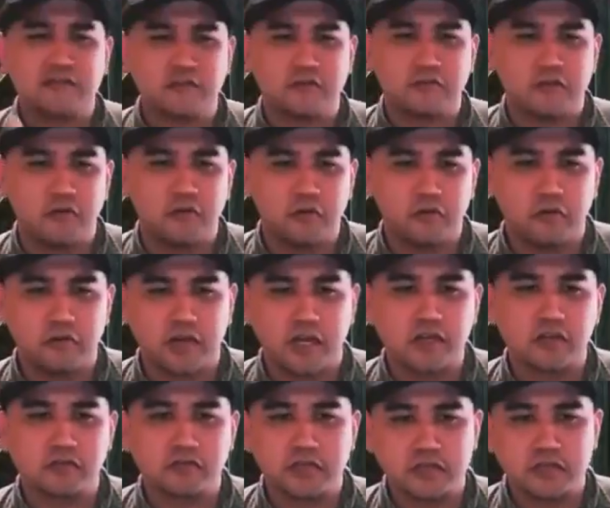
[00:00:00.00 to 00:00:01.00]
a whole
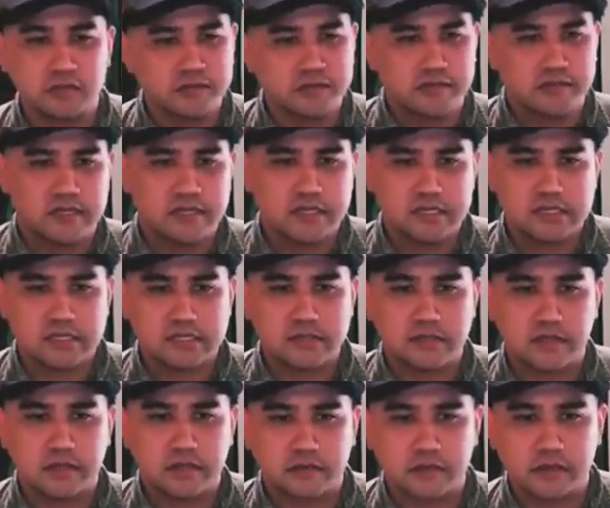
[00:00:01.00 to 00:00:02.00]
country to
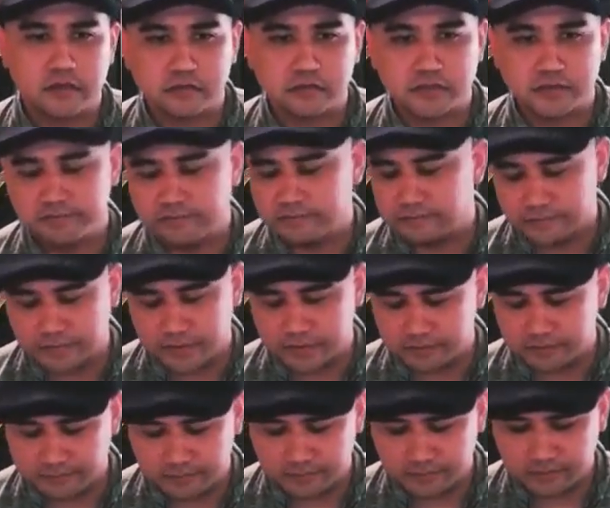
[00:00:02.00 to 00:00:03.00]
another country.
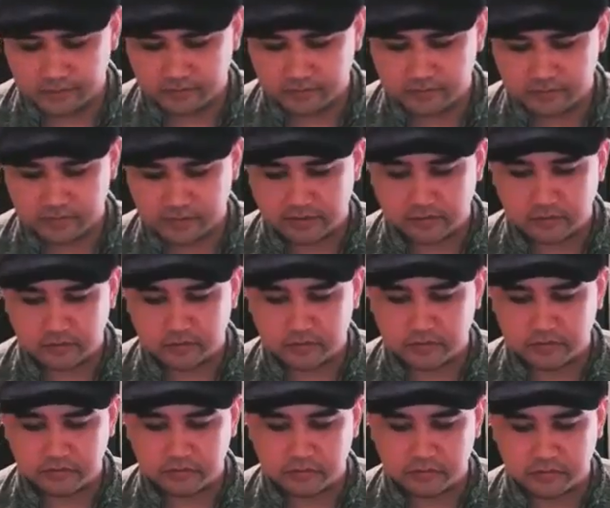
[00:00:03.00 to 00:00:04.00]
But that's a whole
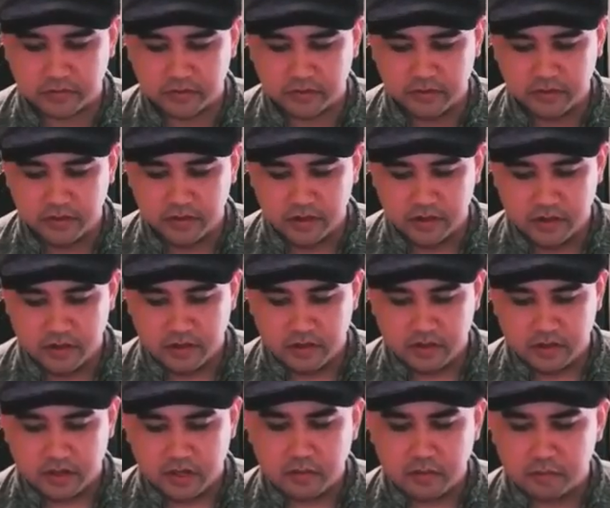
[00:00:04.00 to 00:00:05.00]
nother story.
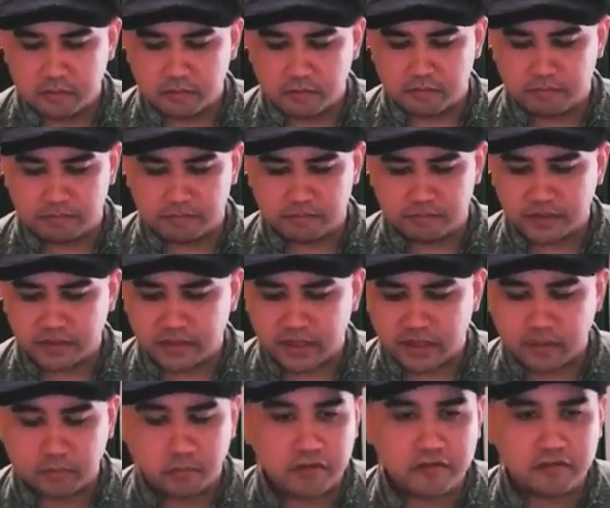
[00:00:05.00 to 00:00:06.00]
But like
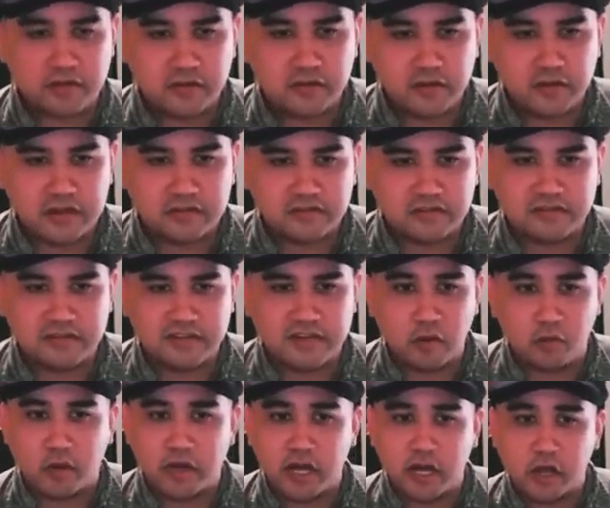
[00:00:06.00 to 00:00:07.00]
the president of the United States
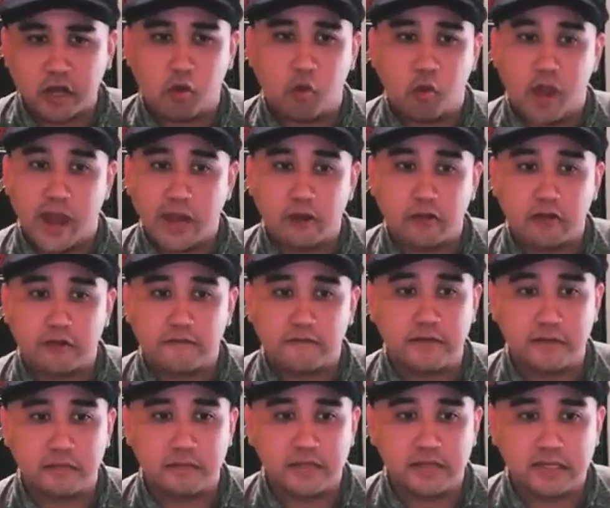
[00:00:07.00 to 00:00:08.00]
didn't want to acquire the
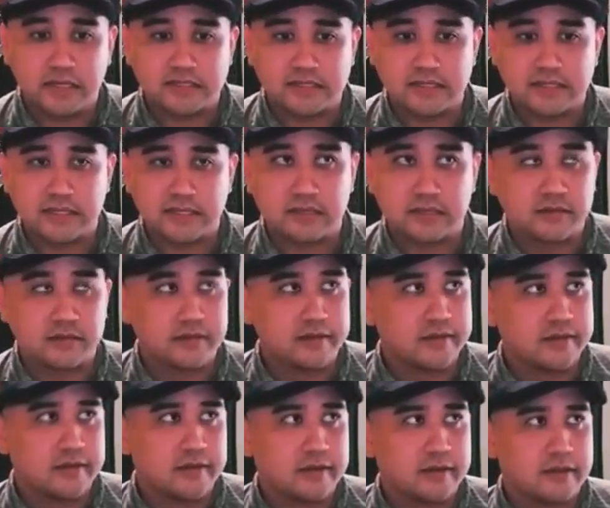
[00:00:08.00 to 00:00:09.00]
Philippines, and then
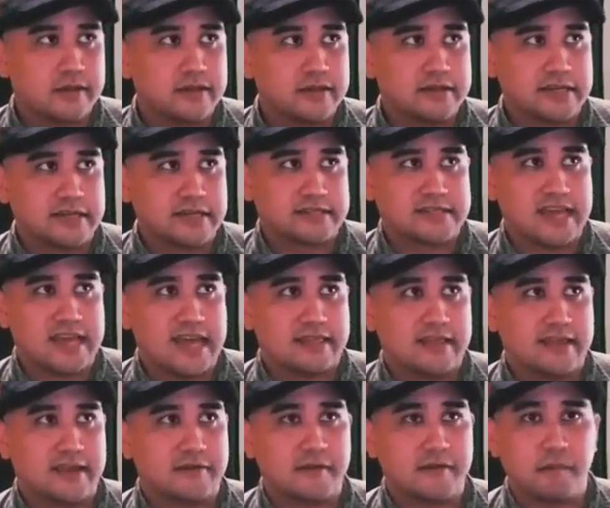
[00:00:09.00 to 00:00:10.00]
he like sat
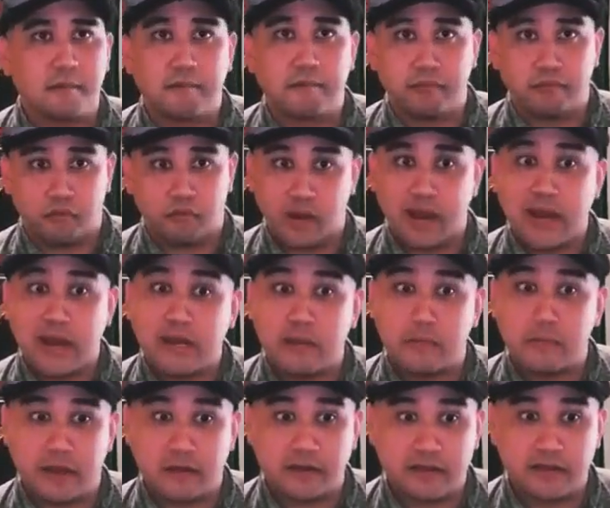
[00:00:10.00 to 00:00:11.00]
there and prayed
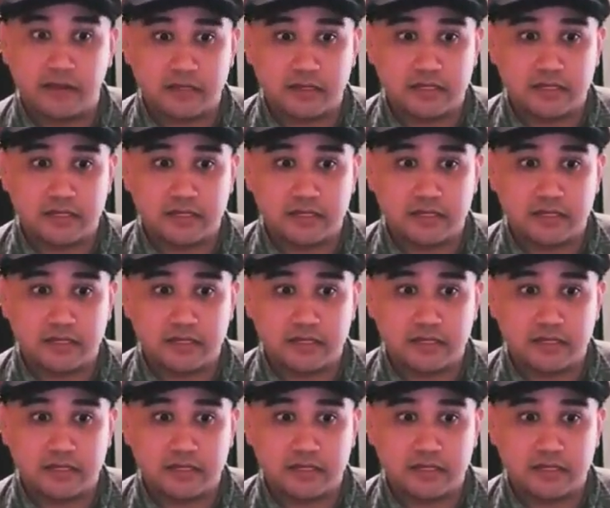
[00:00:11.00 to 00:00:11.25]
about it,